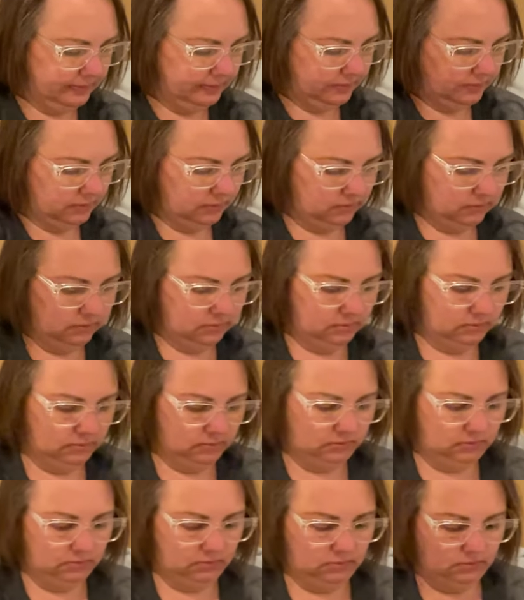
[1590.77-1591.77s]

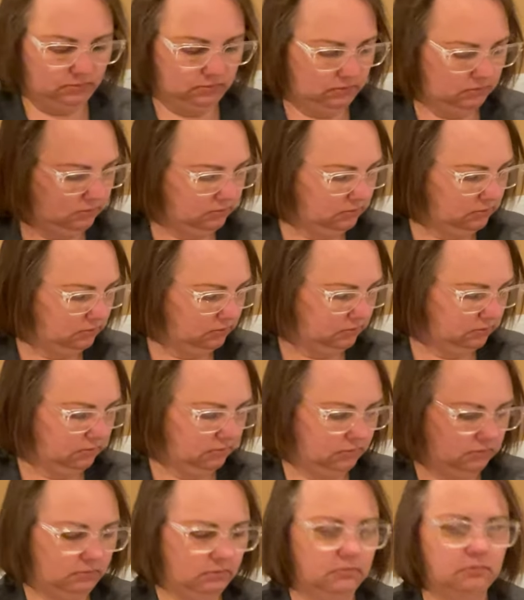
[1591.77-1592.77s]

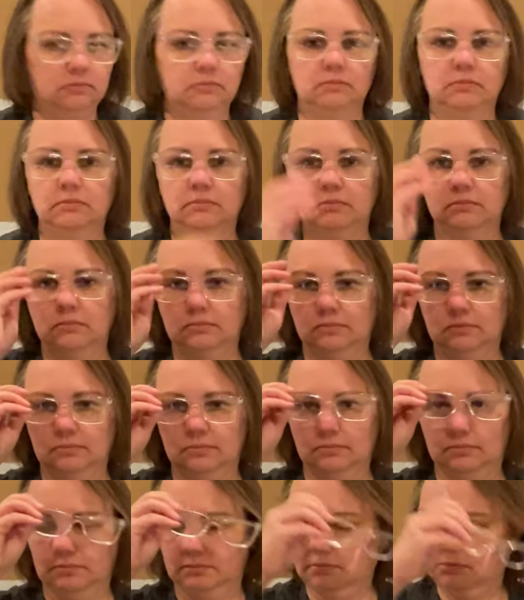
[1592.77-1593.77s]

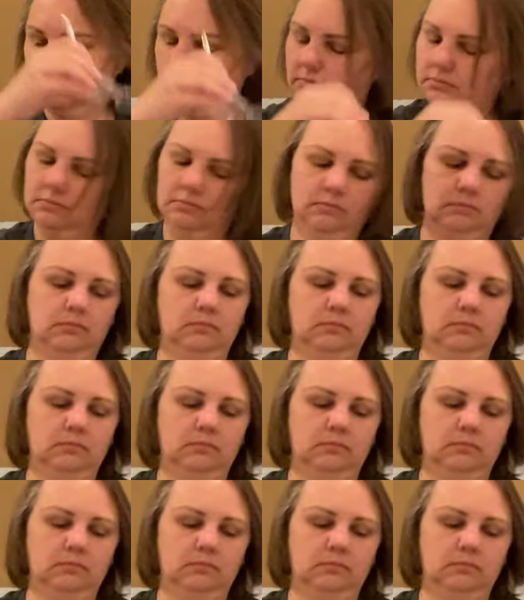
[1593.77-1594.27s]
No one is speaking in this clip.